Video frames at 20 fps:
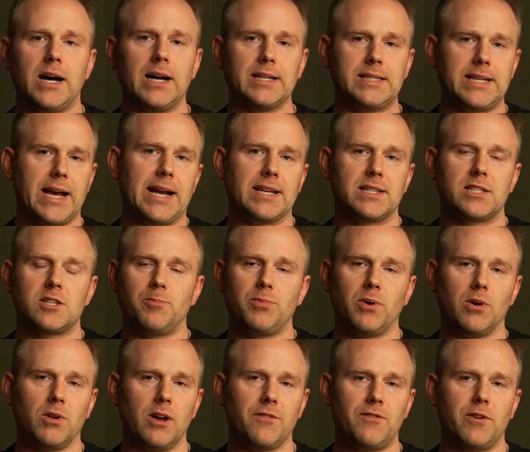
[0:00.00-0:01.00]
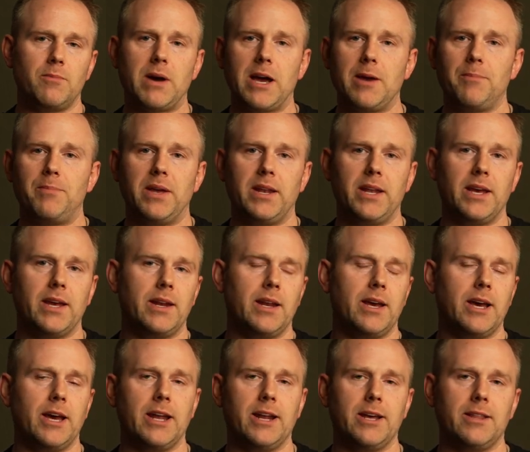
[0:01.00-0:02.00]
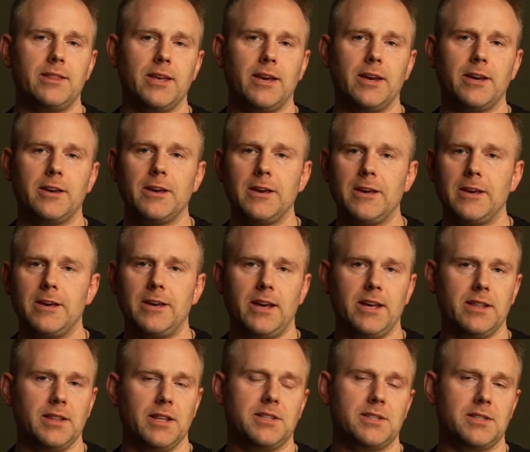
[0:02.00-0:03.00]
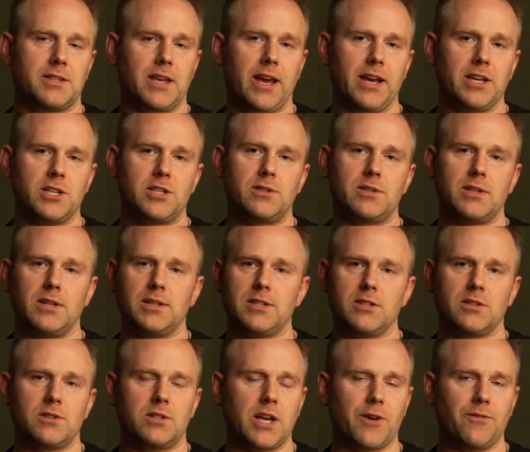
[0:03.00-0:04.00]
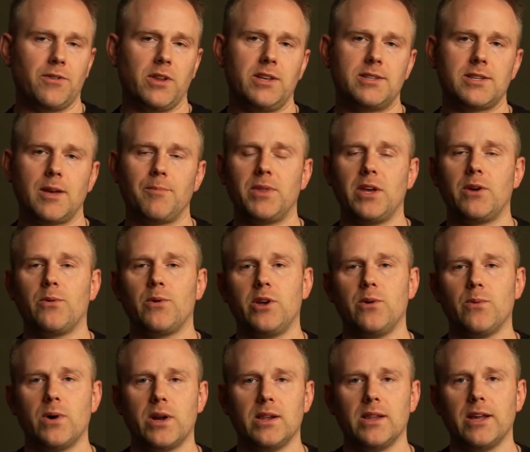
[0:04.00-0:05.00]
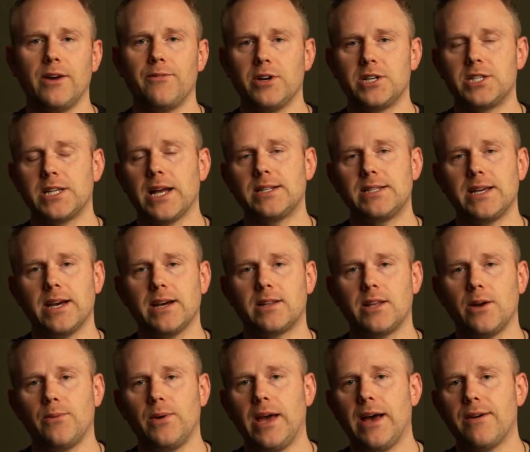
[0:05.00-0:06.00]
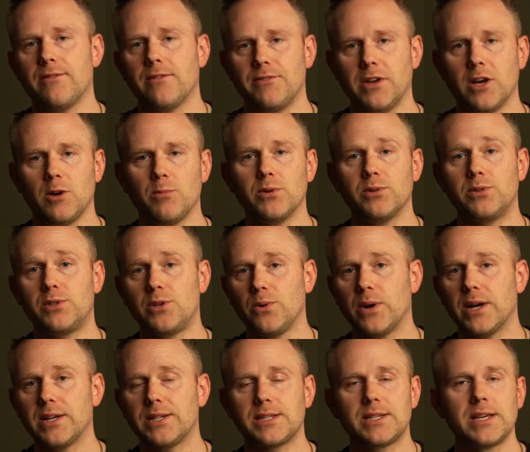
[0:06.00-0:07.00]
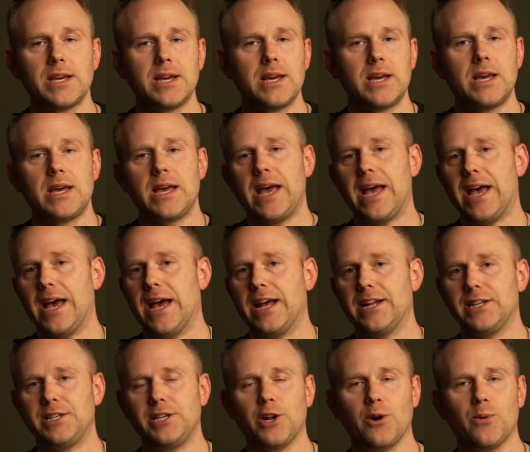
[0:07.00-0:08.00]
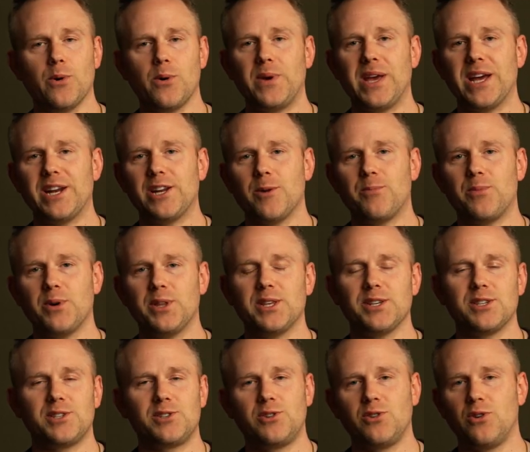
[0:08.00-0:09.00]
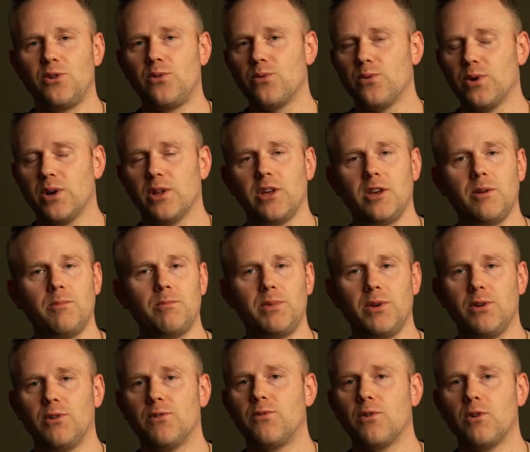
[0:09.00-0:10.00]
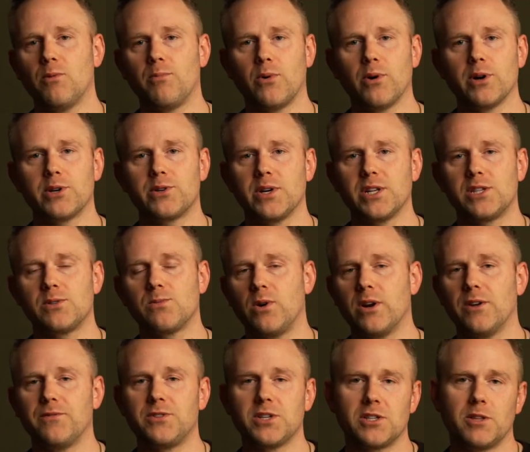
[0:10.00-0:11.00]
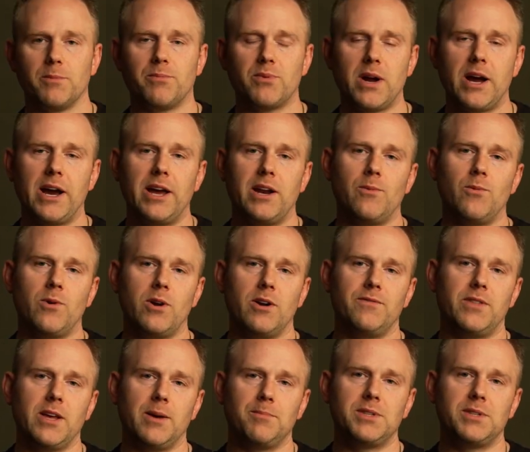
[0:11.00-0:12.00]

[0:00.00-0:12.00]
task to pull up, in my opinion. And I think in this case, this is definitely something where you want to leverage that tech that we have available to us. And what we end up with is two really beautiful portraits, one of just the bride and one of them